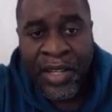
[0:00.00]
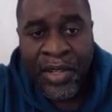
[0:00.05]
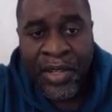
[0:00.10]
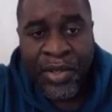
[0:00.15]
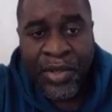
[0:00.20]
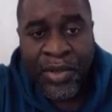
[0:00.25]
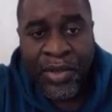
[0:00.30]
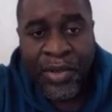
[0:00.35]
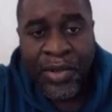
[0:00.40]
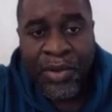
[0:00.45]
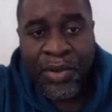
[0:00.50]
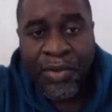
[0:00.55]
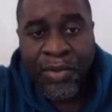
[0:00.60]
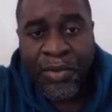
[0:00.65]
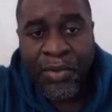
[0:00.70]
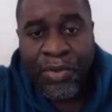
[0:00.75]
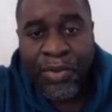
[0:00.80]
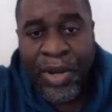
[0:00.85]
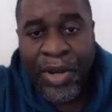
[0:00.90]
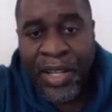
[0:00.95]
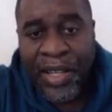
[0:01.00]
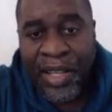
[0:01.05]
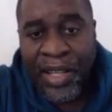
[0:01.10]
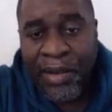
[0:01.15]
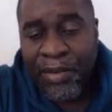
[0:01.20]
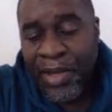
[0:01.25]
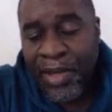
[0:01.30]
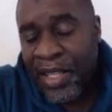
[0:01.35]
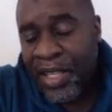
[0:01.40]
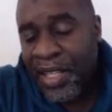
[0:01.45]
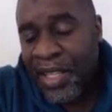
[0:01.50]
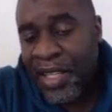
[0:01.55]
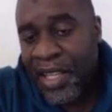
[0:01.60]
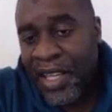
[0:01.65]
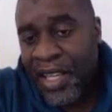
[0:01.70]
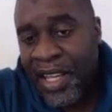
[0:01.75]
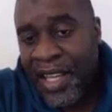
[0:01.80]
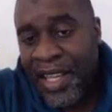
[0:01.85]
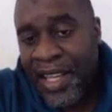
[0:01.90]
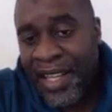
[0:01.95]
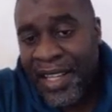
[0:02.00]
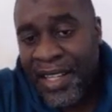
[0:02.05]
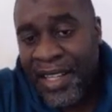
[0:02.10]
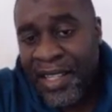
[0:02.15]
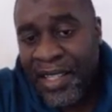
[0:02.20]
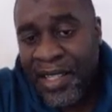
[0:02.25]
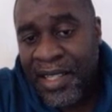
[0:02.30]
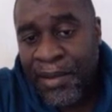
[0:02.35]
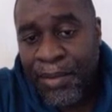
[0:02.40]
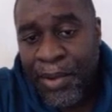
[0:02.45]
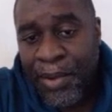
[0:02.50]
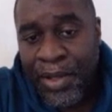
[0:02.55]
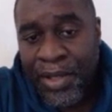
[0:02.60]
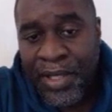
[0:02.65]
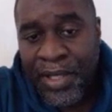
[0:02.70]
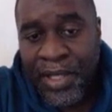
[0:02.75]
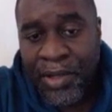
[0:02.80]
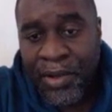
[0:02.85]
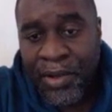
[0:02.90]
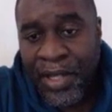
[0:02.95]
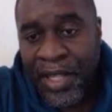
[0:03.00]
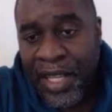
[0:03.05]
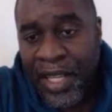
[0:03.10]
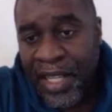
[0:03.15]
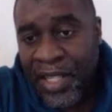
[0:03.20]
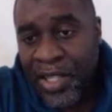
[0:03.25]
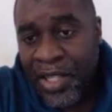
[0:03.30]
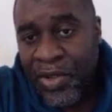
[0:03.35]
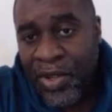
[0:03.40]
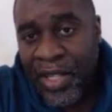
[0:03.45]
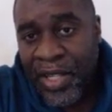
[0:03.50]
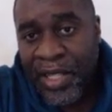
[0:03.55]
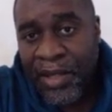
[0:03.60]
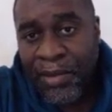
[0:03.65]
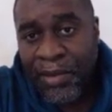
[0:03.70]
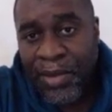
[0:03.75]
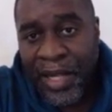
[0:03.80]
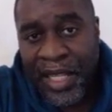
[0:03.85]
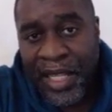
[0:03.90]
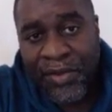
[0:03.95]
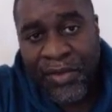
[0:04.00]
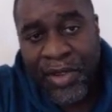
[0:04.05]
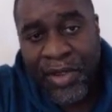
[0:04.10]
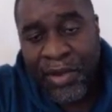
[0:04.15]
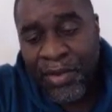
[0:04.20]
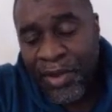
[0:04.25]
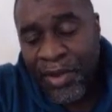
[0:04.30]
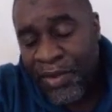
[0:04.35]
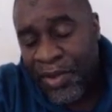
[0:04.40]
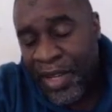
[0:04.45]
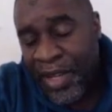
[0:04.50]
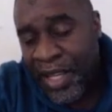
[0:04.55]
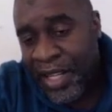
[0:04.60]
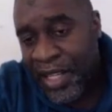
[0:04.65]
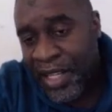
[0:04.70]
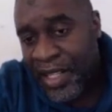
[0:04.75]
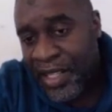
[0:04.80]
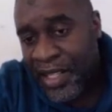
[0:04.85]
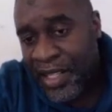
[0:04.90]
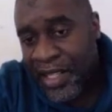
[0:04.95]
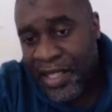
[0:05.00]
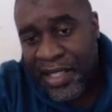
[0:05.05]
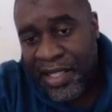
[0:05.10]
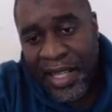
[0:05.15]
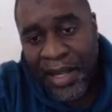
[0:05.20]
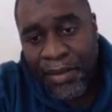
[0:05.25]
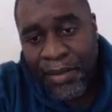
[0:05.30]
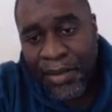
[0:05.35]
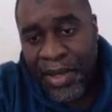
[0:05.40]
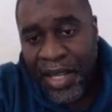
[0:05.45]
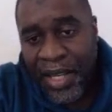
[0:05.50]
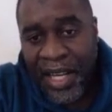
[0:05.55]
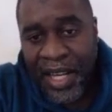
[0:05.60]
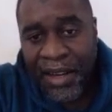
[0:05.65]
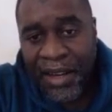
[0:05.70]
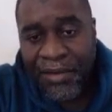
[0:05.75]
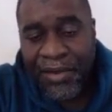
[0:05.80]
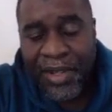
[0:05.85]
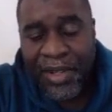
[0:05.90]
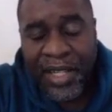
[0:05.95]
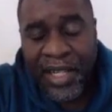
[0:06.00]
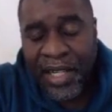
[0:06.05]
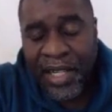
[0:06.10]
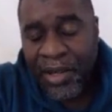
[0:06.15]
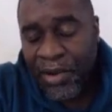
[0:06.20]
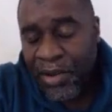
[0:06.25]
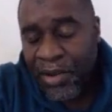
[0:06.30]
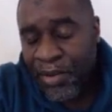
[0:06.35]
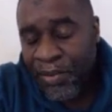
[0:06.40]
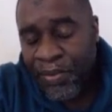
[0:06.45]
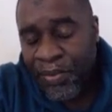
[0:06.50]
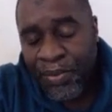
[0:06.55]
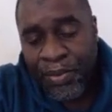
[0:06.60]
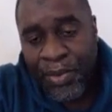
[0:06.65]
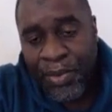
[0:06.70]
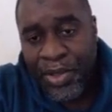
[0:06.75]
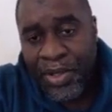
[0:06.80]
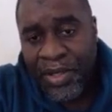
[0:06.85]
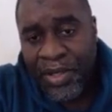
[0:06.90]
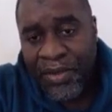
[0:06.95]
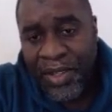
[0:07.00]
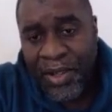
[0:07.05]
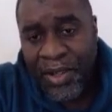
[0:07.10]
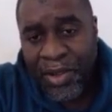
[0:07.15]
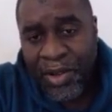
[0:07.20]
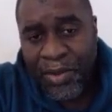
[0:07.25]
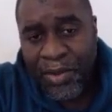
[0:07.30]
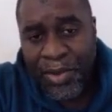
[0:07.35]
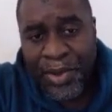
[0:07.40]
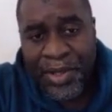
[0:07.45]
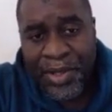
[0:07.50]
So when you're making a deposit on any trading platform, if you're in Zambia, Africa, or most of the global